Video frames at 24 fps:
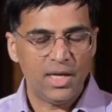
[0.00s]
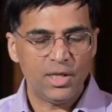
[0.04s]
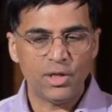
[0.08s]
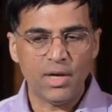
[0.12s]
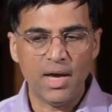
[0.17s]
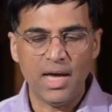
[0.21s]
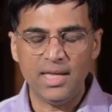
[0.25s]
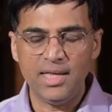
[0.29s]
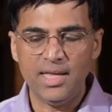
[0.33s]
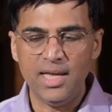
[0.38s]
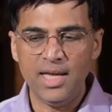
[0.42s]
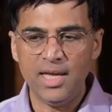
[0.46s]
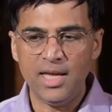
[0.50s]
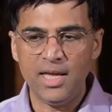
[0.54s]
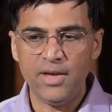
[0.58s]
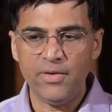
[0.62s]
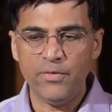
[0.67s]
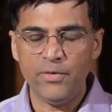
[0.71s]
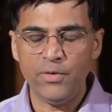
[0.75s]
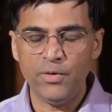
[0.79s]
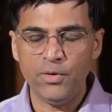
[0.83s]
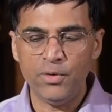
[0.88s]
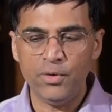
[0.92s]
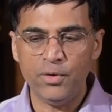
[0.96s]
So I think
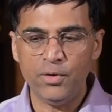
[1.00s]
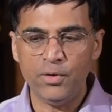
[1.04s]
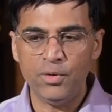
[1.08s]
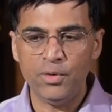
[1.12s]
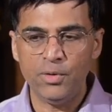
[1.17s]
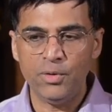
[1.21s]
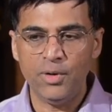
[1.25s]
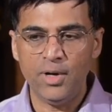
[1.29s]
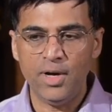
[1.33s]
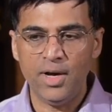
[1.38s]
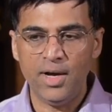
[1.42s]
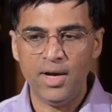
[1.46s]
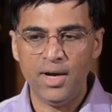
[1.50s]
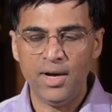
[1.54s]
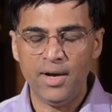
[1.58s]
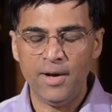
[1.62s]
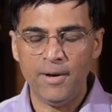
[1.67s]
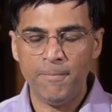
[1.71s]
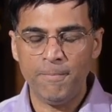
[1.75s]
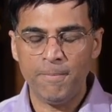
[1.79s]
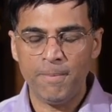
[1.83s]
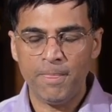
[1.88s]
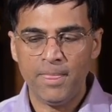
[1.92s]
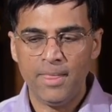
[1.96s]
if
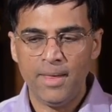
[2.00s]
you